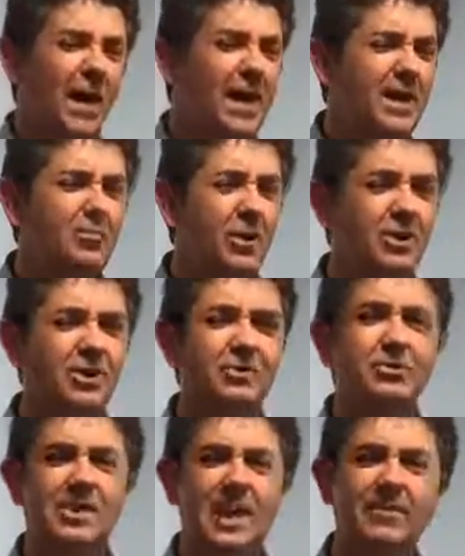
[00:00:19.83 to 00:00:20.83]
A, why
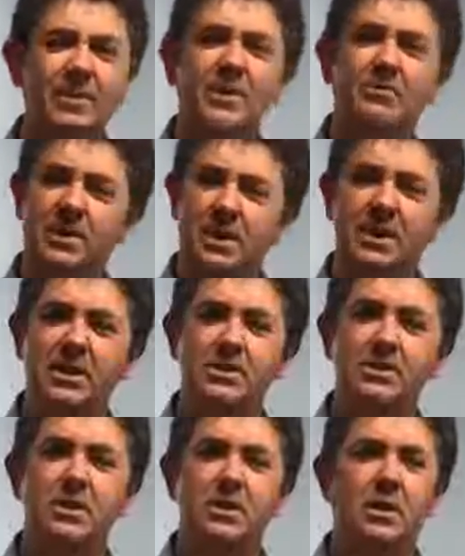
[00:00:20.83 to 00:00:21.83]
she was having the
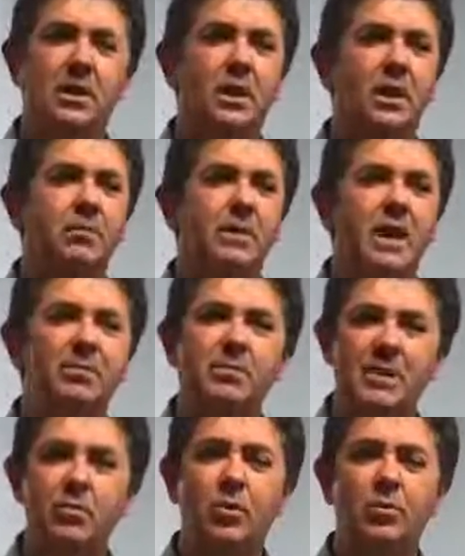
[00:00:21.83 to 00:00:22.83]
bleed, and
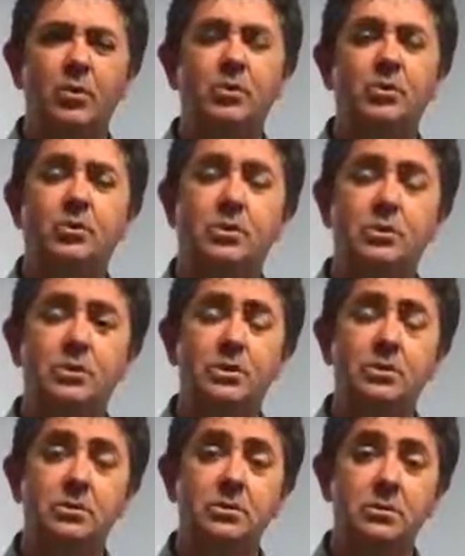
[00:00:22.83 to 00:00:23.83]
B, what we could do
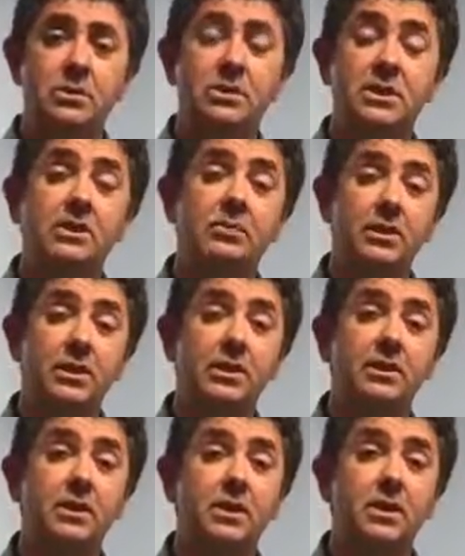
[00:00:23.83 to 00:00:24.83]
to deal with
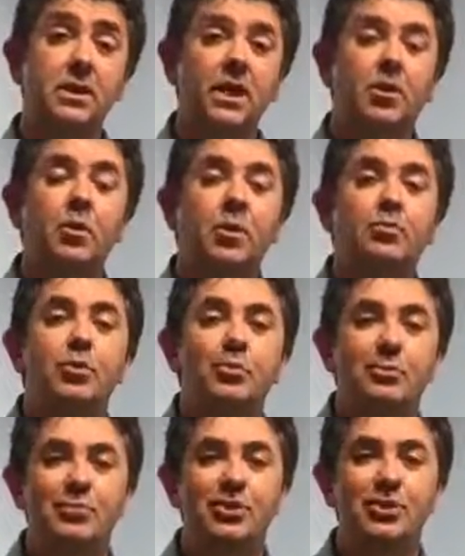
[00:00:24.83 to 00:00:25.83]
it. And one of the
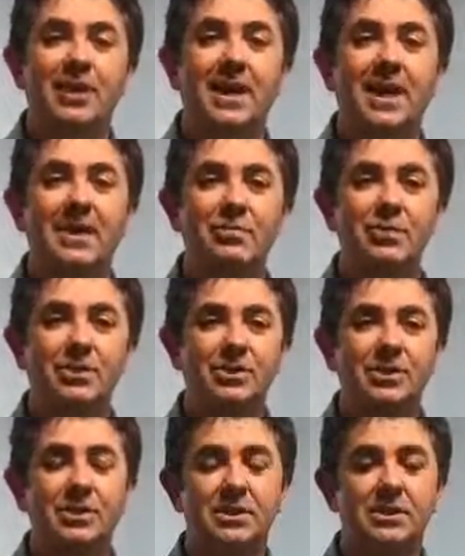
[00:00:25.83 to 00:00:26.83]
problems that she had
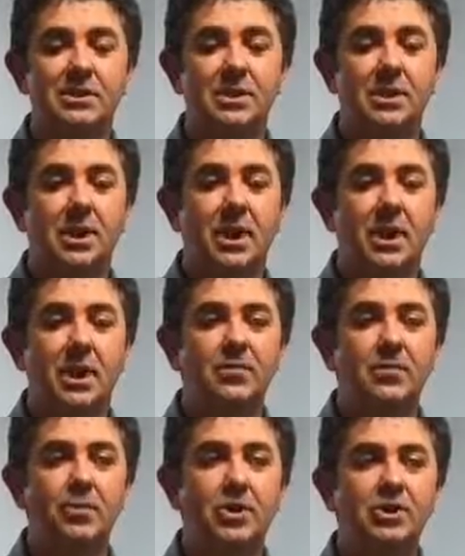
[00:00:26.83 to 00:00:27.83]
was that
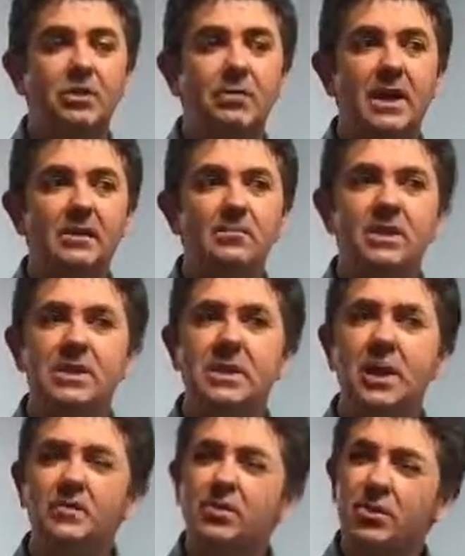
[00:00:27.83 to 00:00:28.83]
when she bled
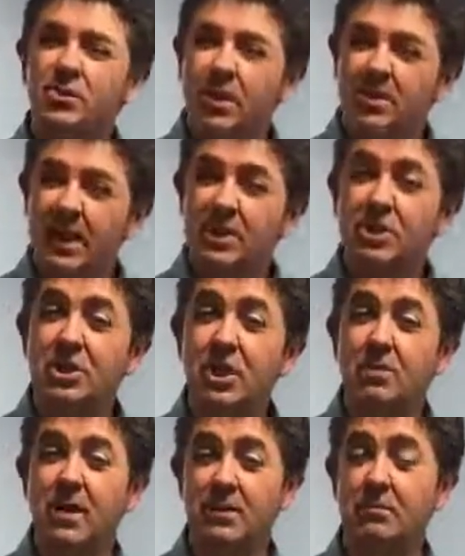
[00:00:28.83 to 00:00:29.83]
immediately after, you don't actually
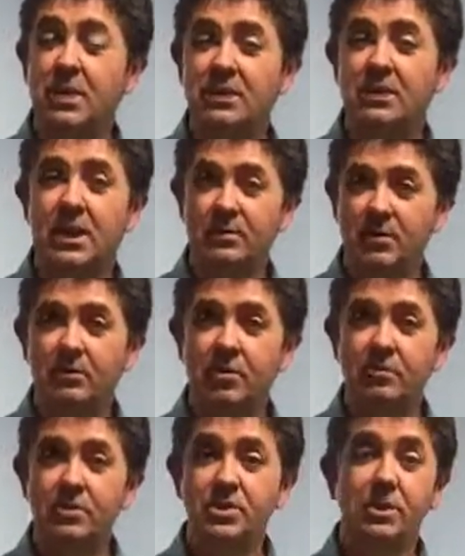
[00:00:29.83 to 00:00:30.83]
know where the blood's coming
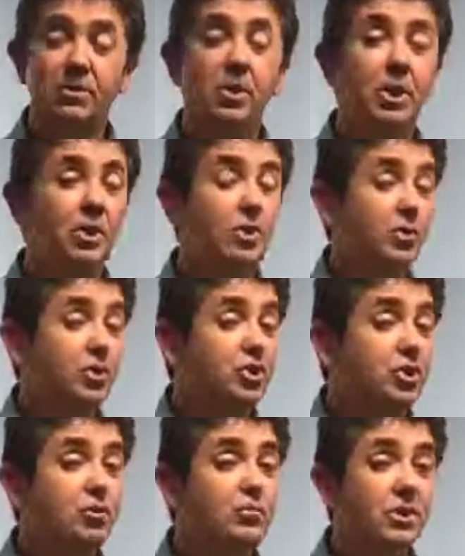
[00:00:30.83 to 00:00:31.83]
from, so you
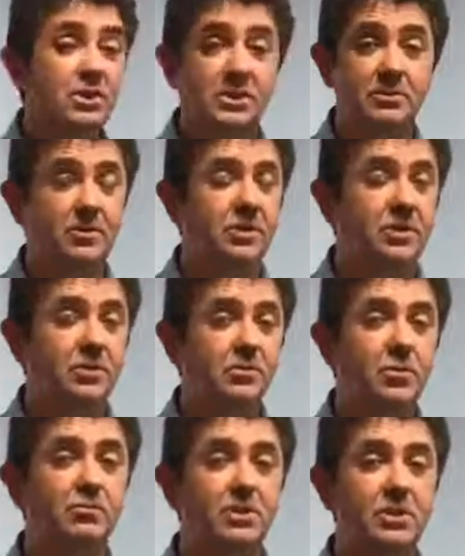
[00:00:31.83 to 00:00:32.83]
assume that it's because the
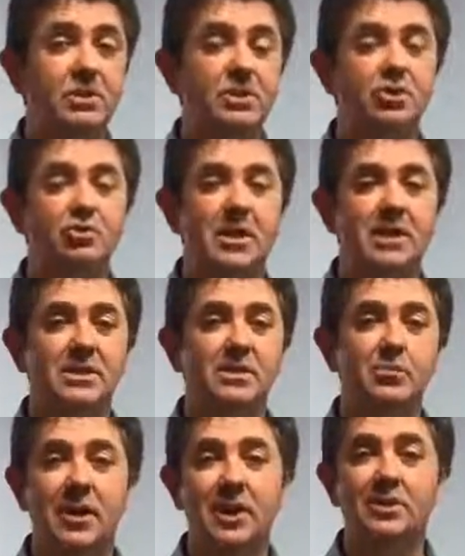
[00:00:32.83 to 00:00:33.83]
womb isn't
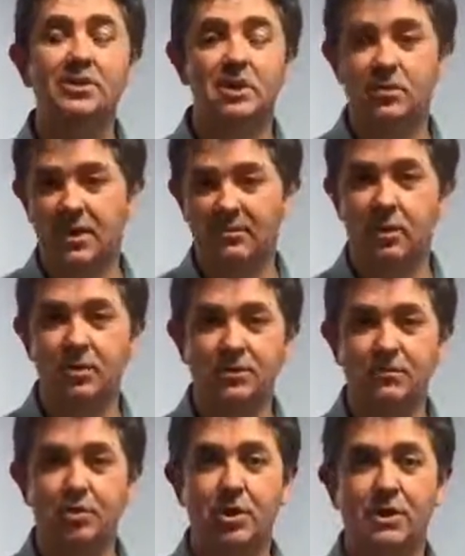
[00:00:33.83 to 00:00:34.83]
contracting well, so you give
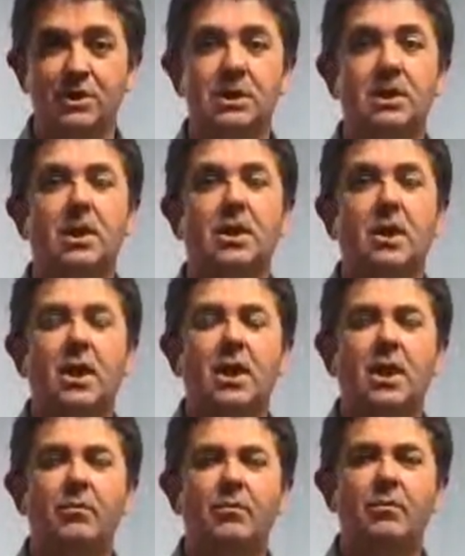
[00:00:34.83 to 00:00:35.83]
lots of drugs.
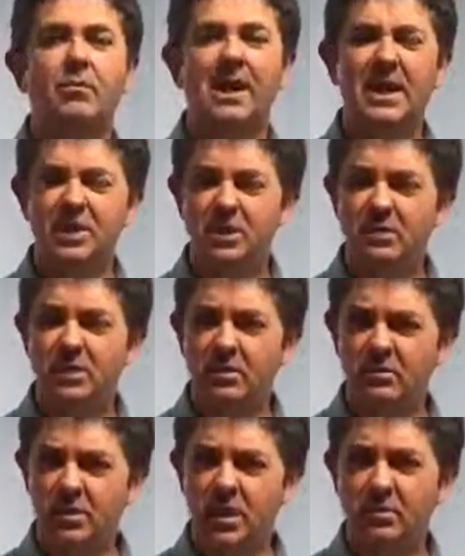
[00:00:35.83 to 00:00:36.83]
But actually we
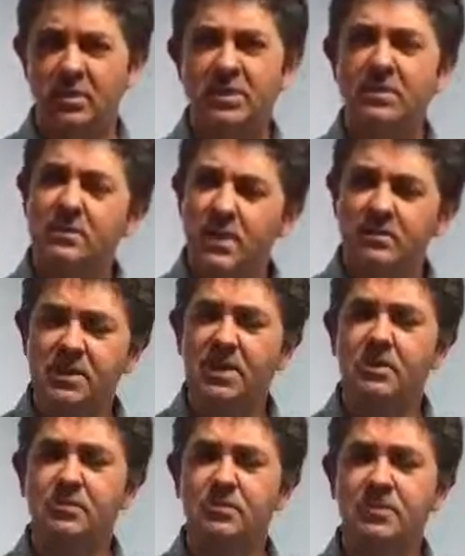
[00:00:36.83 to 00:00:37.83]
don't know, because sometimes it
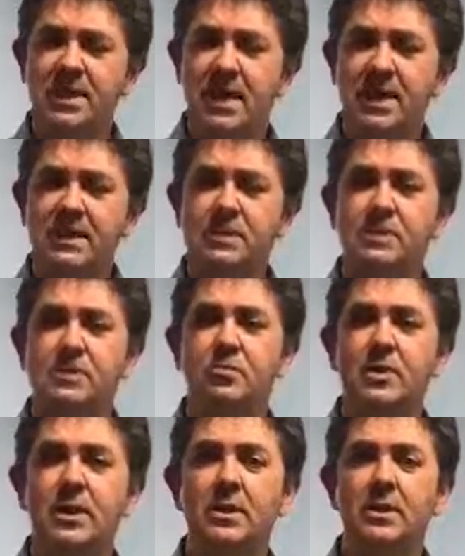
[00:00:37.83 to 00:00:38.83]
comes from tears
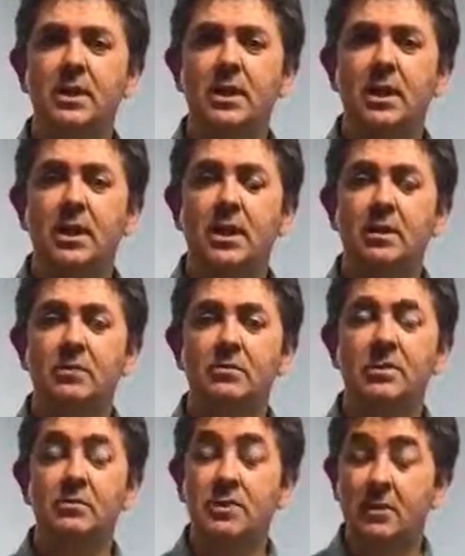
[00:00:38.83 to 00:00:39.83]
as well,
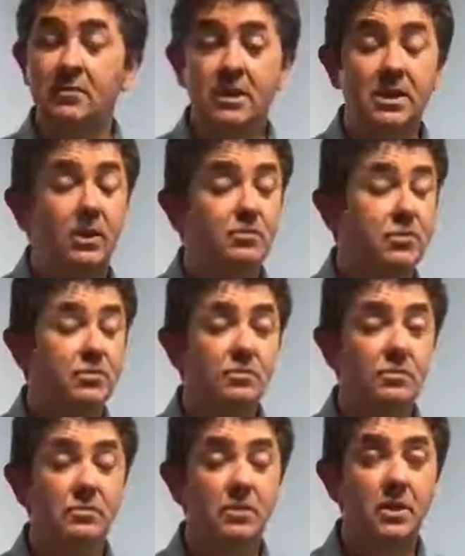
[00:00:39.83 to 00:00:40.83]
sometimes it comes
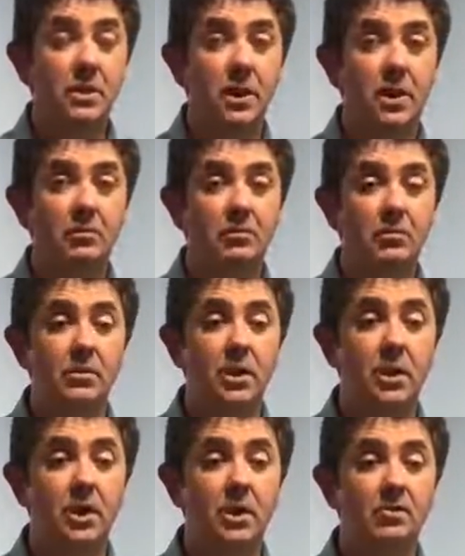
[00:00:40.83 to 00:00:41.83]
from
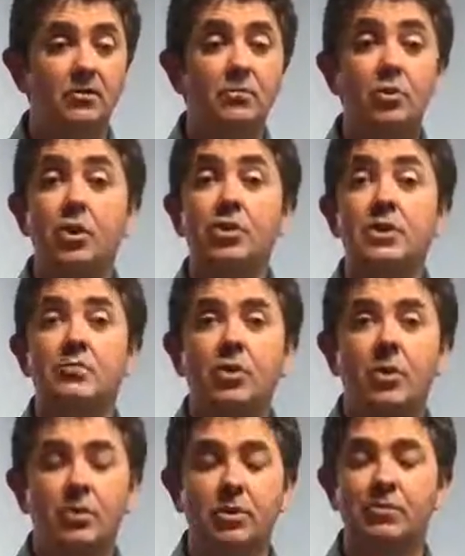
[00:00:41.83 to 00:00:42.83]
clotting
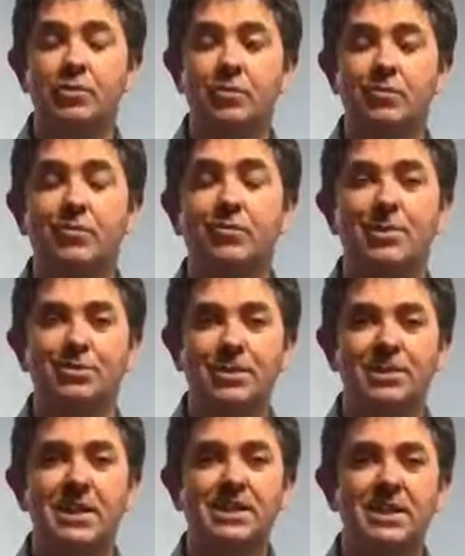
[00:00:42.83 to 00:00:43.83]
problems or from a bit of
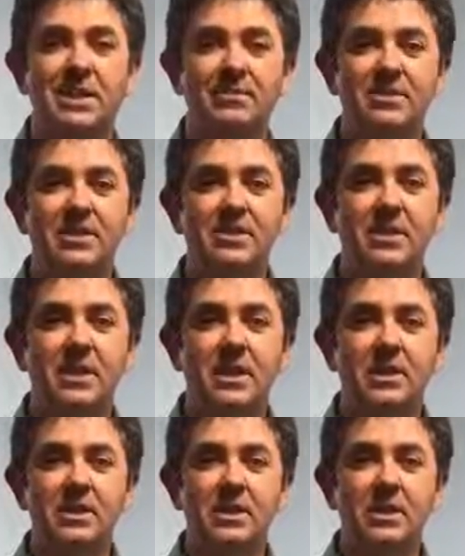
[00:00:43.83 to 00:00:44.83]
placenta left
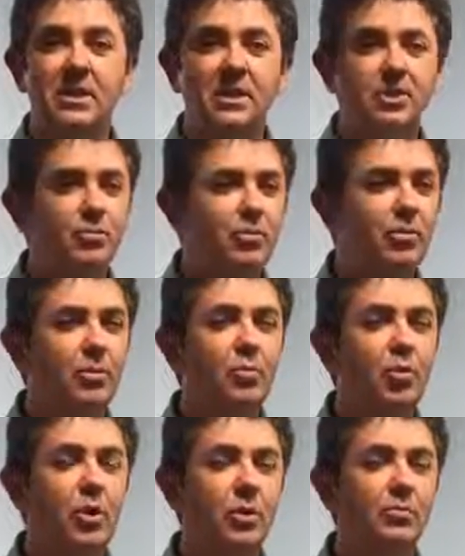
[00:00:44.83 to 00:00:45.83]
inside. So
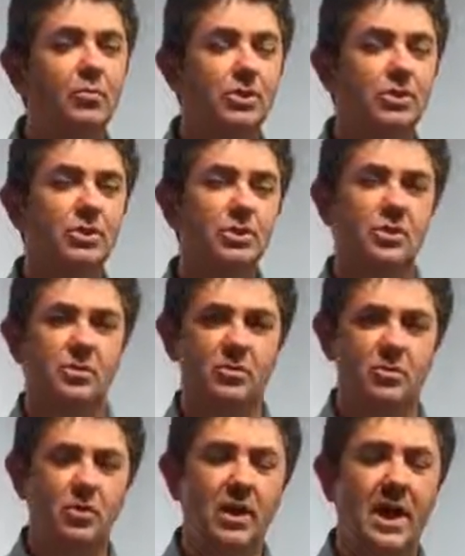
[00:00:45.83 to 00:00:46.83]
problem one was,
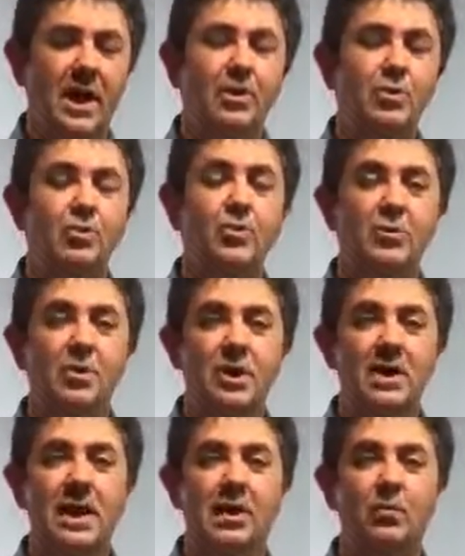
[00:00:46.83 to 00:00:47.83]
how can we
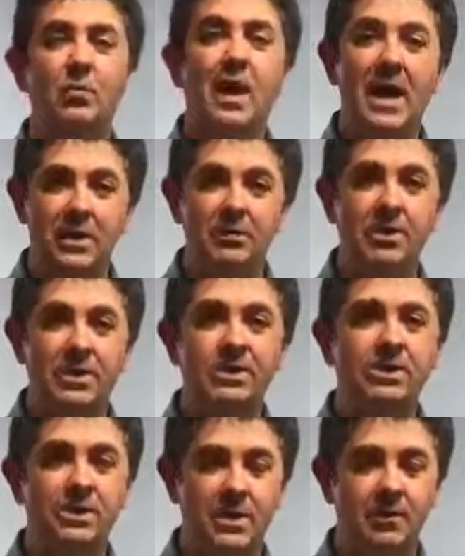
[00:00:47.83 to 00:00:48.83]
work out where the
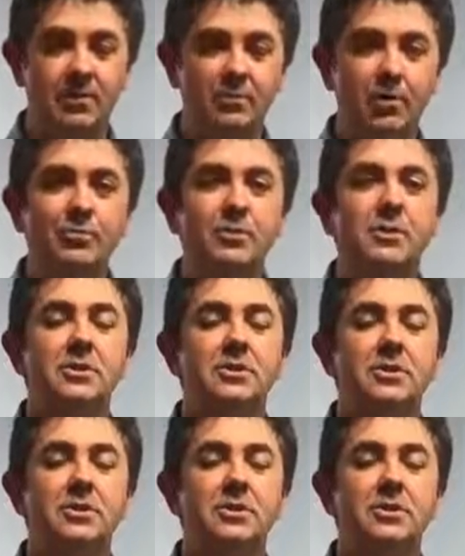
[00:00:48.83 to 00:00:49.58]
blood's coming from?